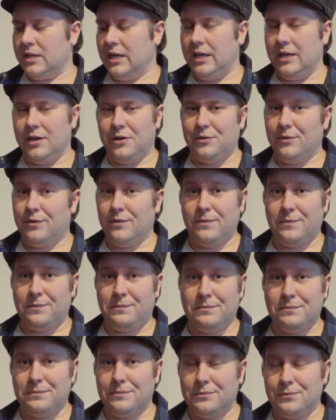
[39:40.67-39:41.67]
they could
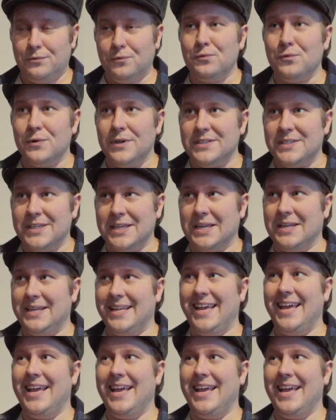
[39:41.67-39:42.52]
have really taken